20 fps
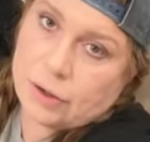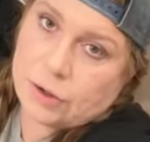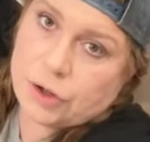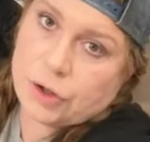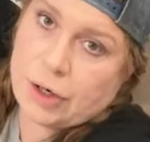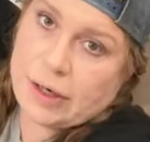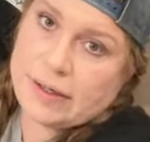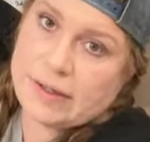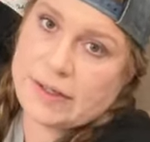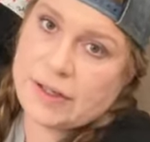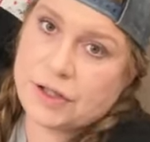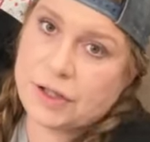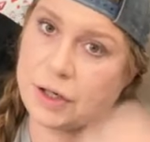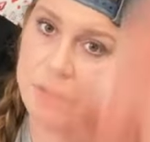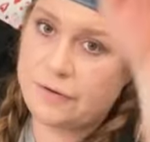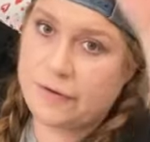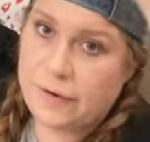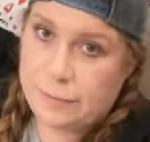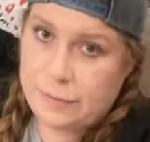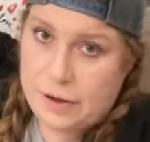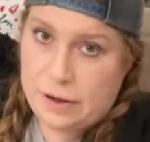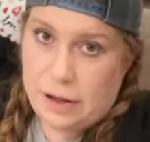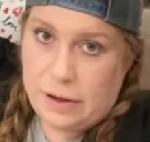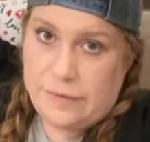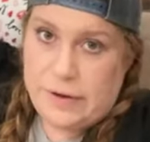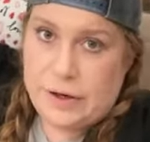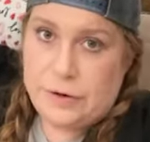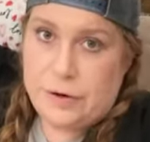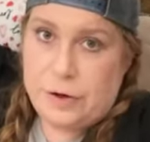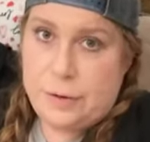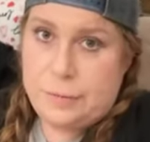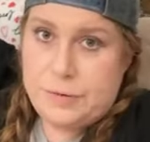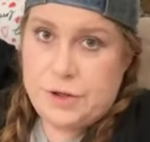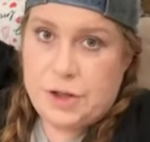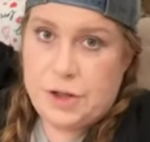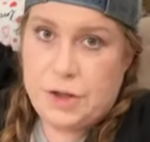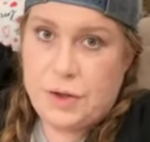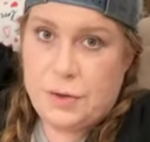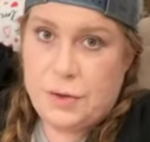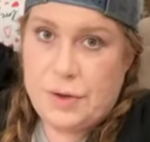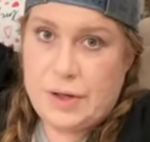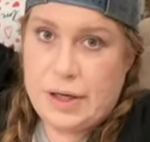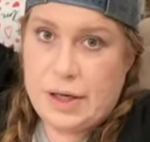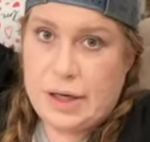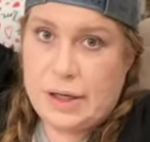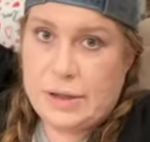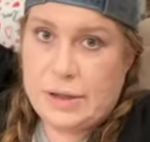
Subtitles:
transition from the living room to the